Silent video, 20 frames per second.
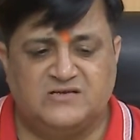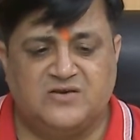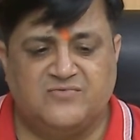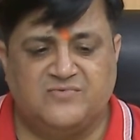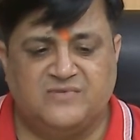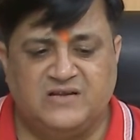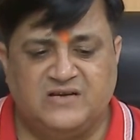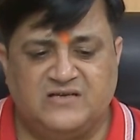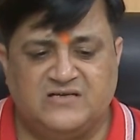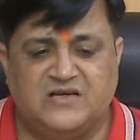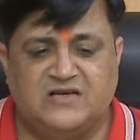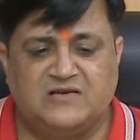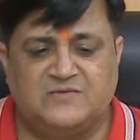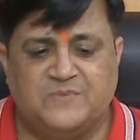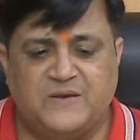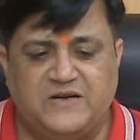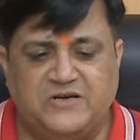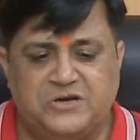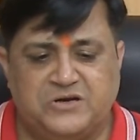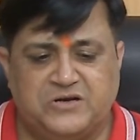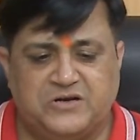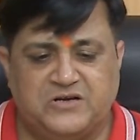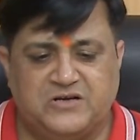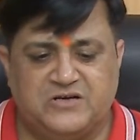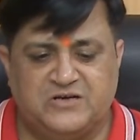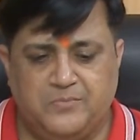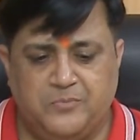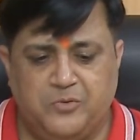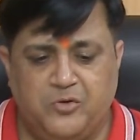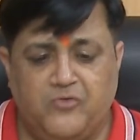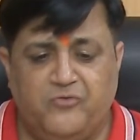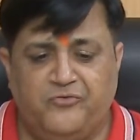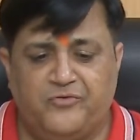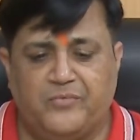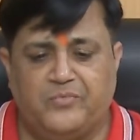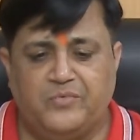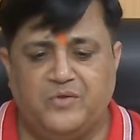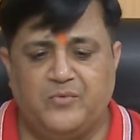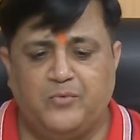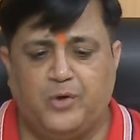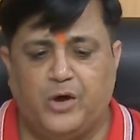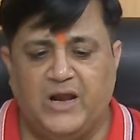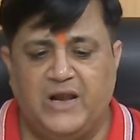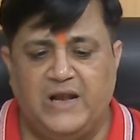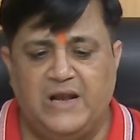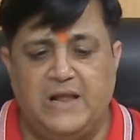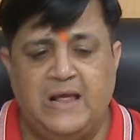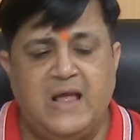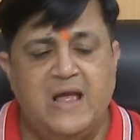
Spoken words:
of this suspension is removed from the vial